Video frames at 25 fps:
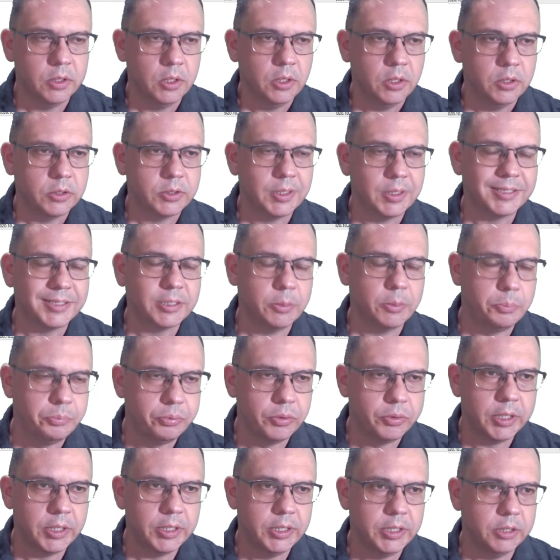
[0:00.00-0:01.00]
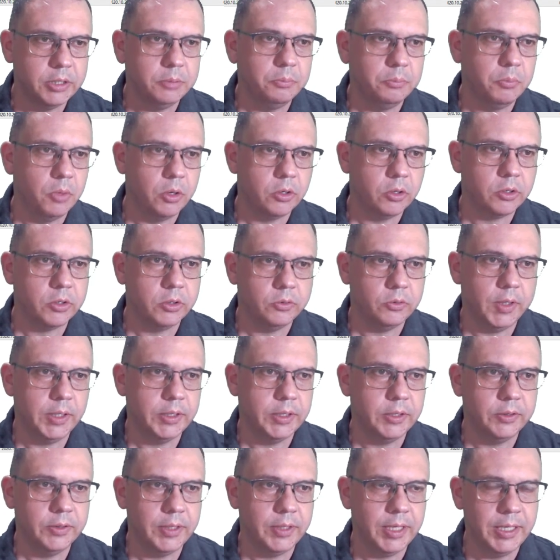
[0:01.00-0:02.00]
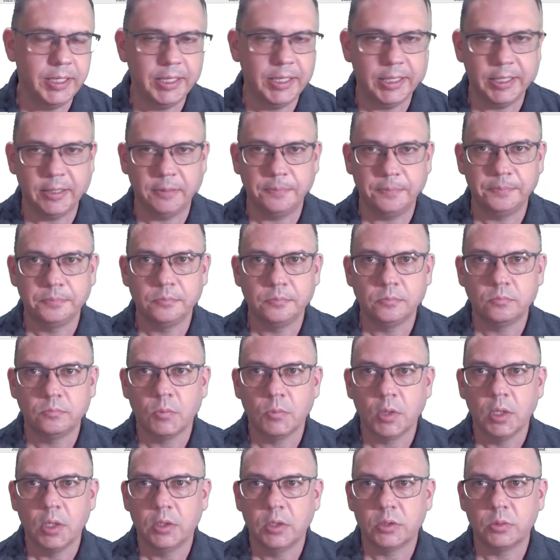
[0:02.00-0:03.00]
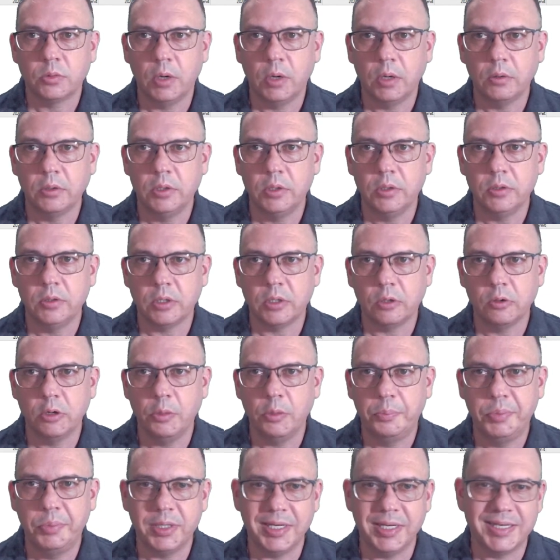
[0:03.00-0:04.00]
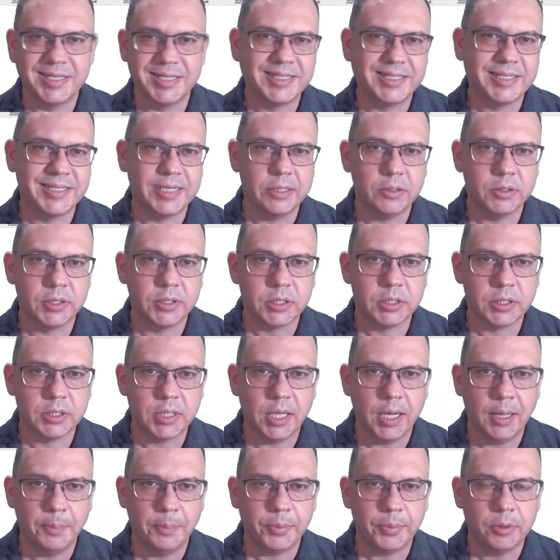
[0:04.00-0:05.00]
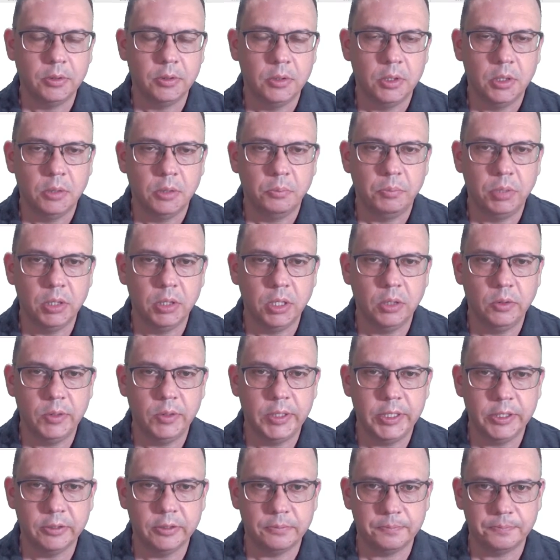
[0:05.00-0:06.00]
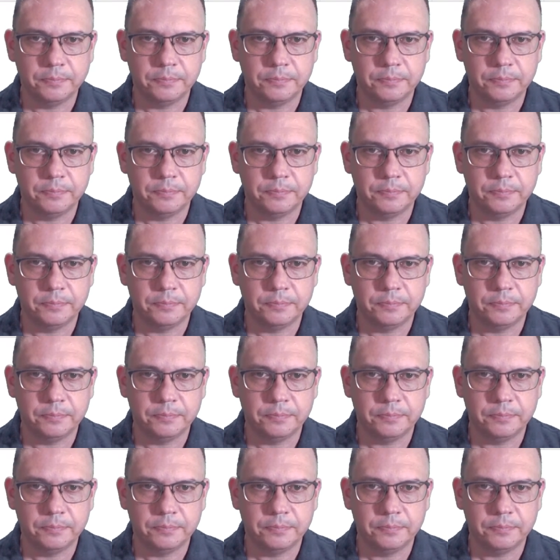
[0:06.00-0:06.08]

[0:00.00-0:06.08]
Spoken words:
So that's a pretty good marker right there anyhow. So what I'm going to do is I'm going to put a sell stop below here.